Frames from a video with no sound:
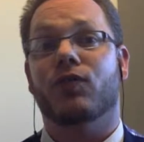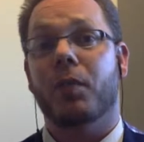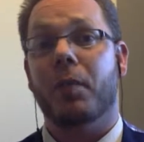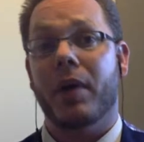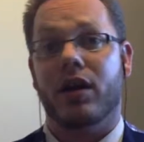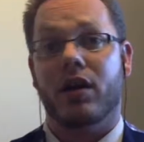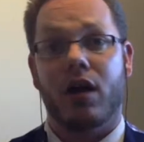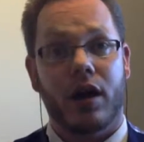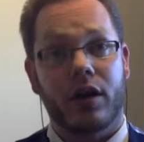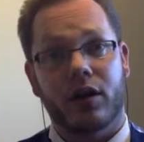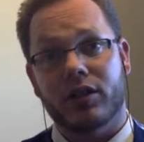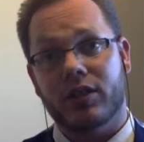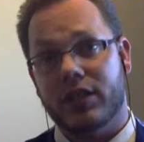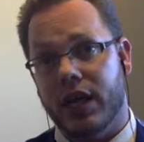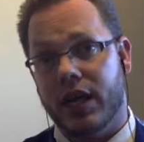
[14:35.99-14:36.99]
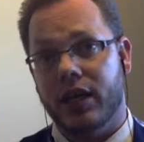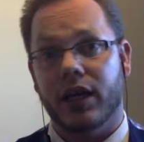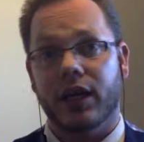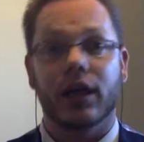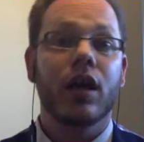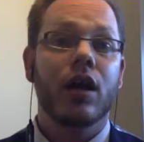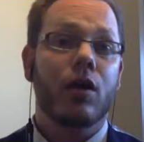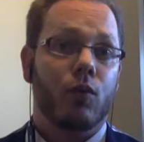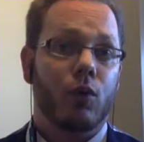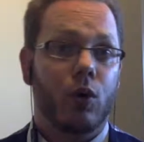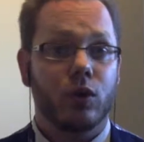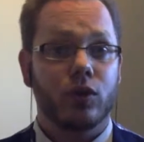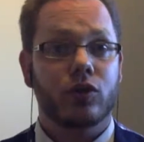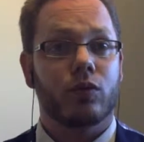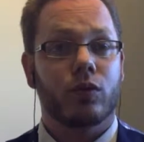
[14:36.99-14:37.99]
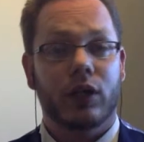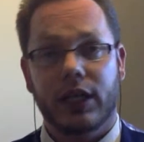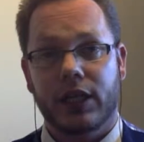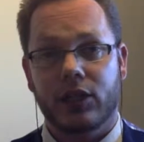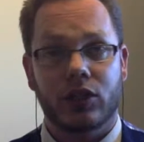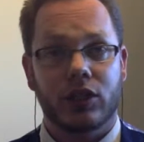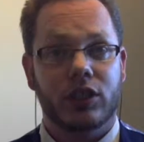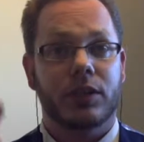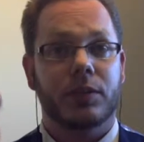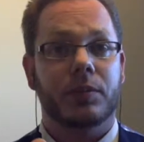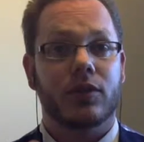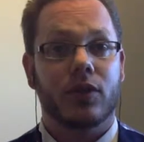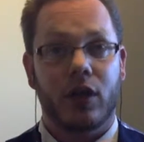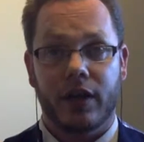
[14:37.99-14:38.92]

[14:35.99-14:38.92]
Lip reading: for better understanding roles, relationships,